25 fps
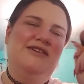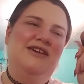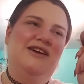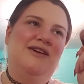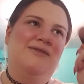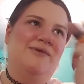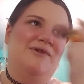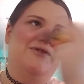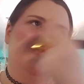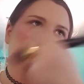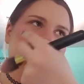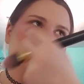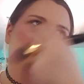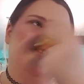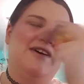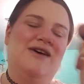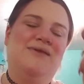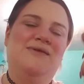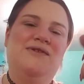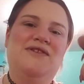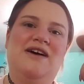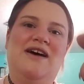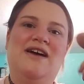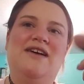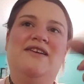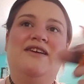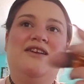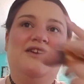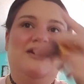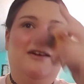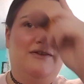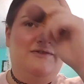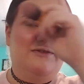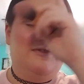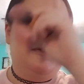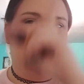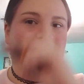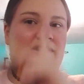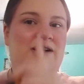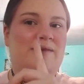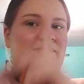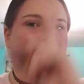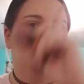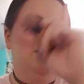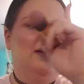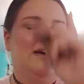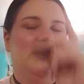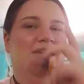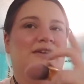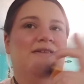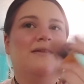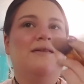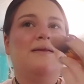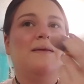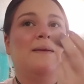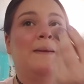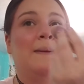I won't do that with highlighter. I'll do up and down.